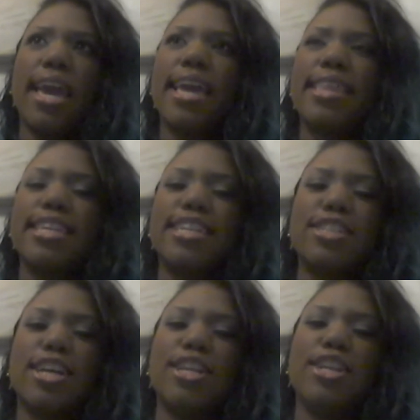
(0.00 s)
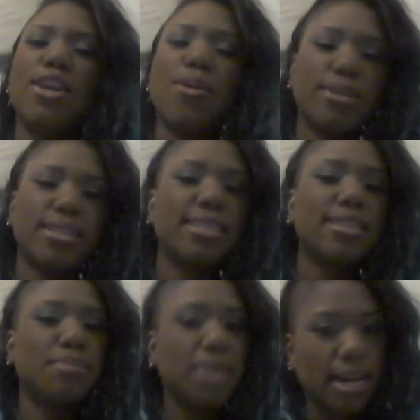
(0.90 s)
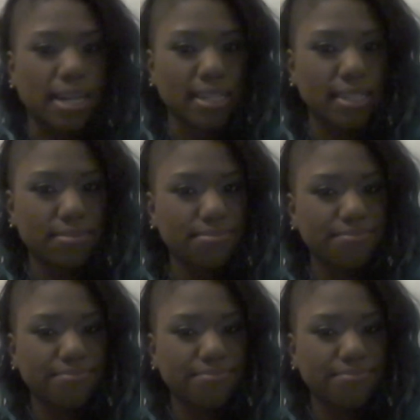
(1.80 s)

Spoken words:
And there's a note in the pocket.